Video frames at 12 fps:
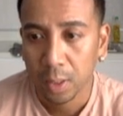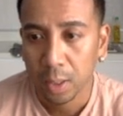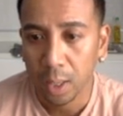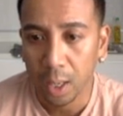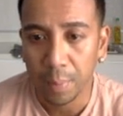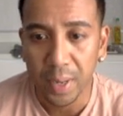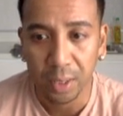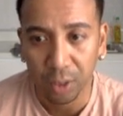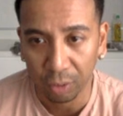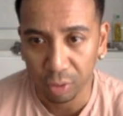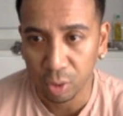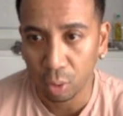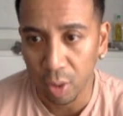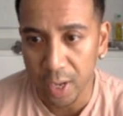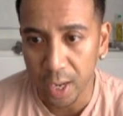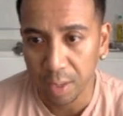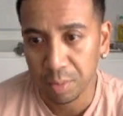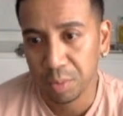and going to record
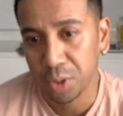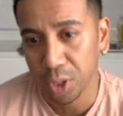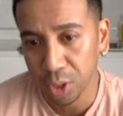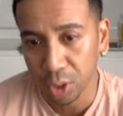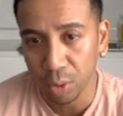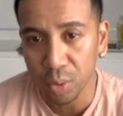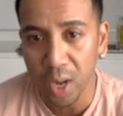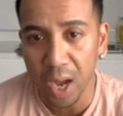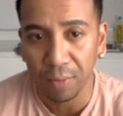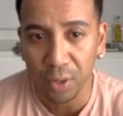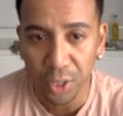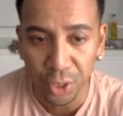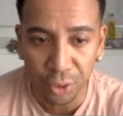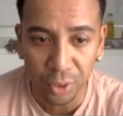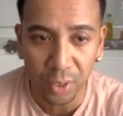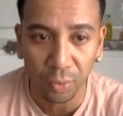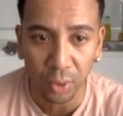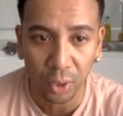that, just so you have a history
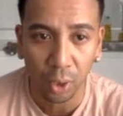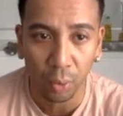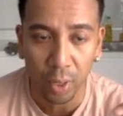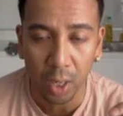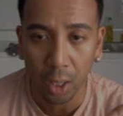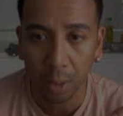of what's going on.